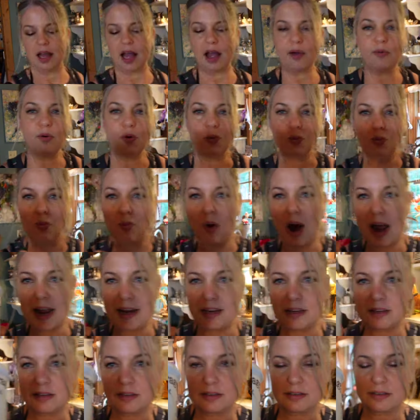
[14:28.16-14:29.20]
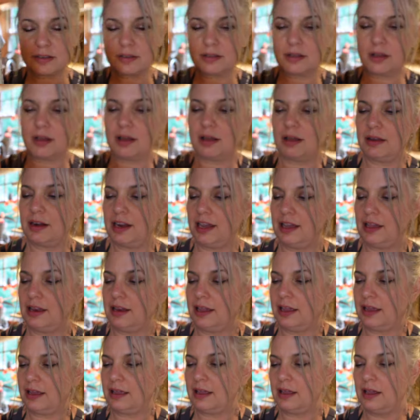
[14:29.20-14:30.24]
I will write on it
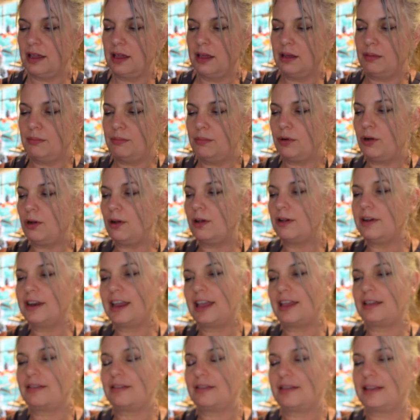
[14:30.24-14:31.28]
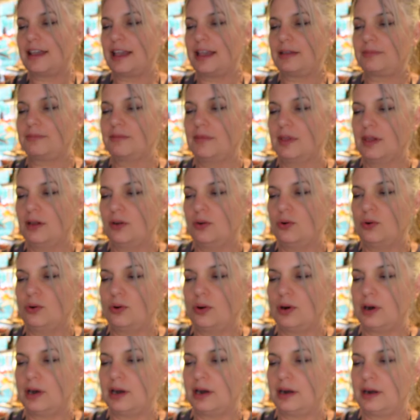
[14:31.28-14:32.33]
like bolognese
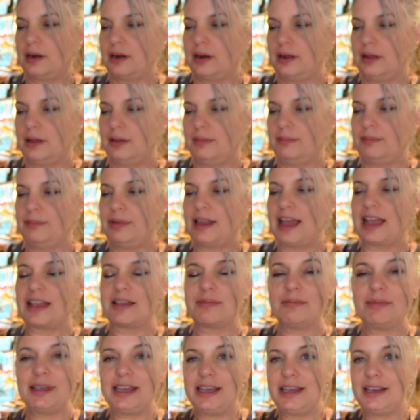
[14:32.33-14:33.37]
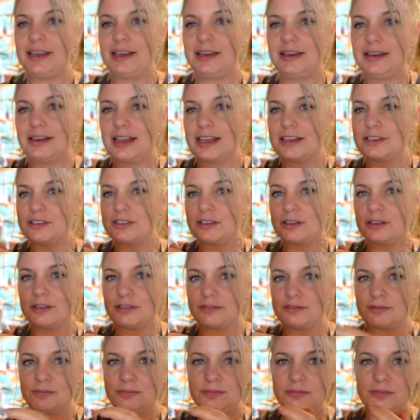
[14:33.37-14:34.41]
or black bean
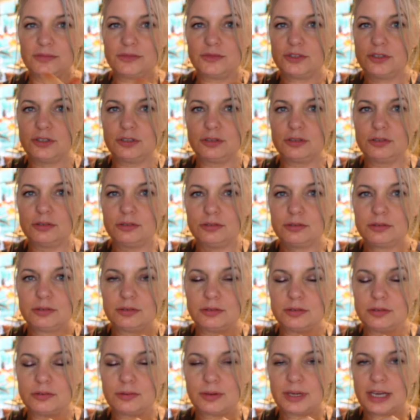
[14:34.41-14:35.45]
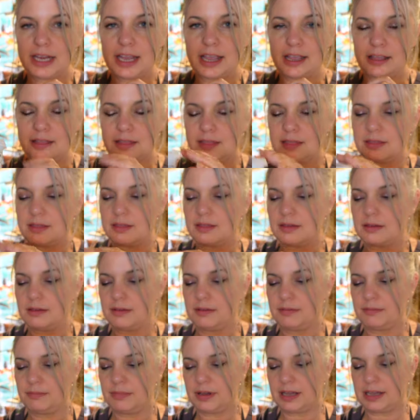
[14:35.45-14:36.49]
lentils from June 28th.
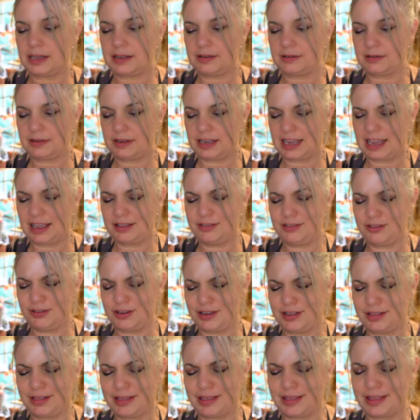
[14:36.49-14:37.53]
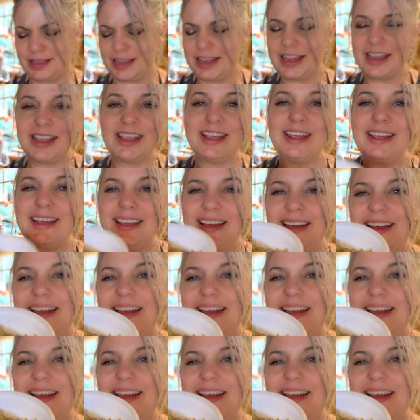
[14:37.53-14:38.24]
But as you can see,